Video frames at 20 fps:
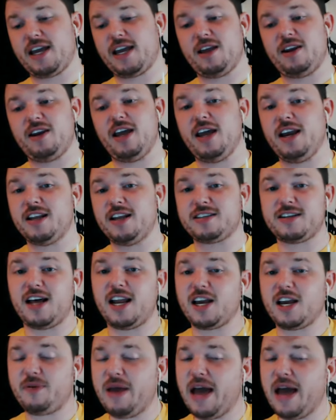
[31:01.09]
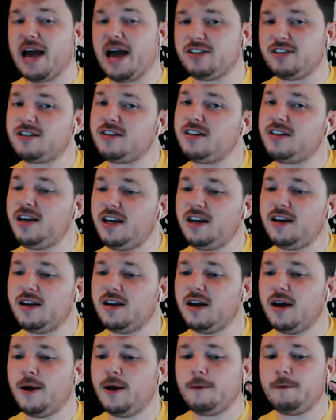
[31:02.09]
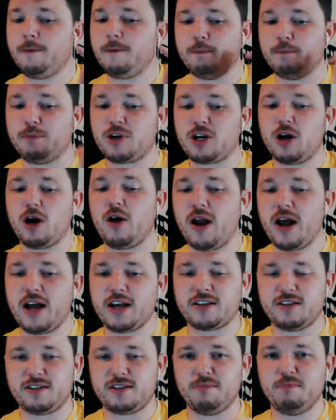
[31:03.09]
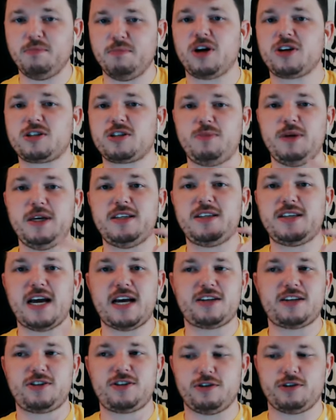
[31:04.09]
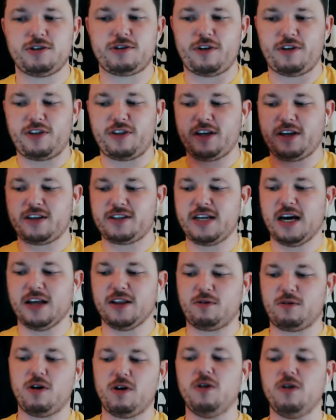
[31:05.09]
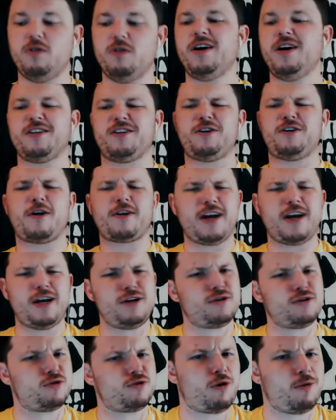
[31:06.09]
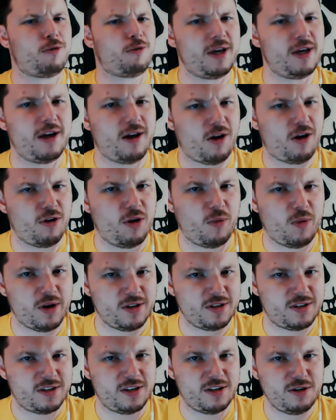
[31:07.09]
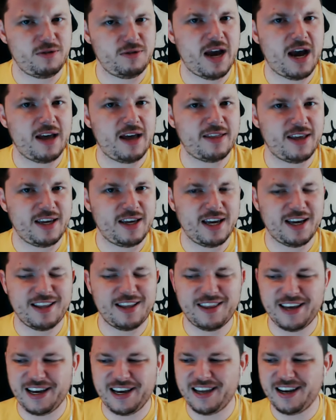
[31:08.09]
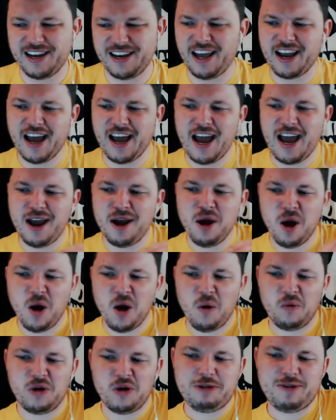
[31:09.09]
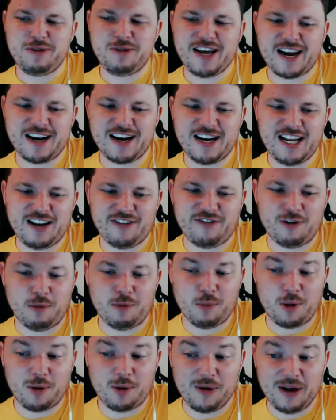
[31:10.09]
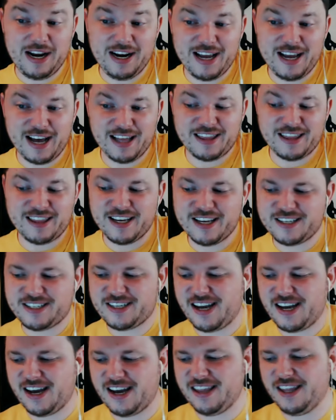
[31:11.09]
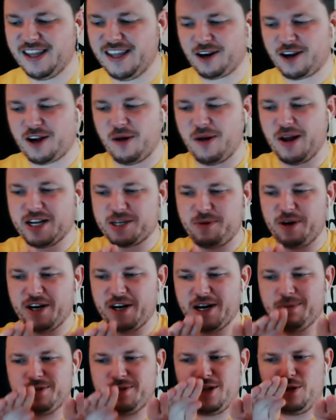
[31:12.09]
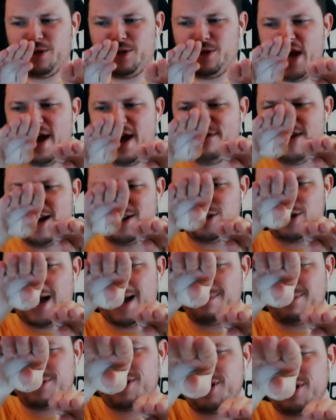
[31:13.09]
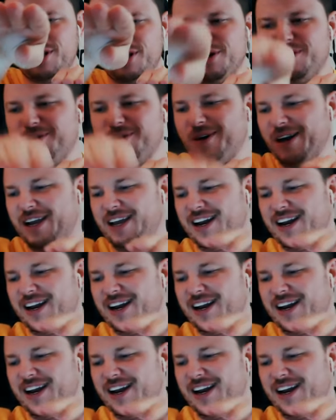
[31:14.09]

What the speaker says: And it's not like we haven't seen codexes and books be testers for things down the road. The Dark Angels normally are the ones that do that. They get like, hey, wouldn't it be kind of neat if a Marine got this? And then the Codex Spring comes in. We have that times two.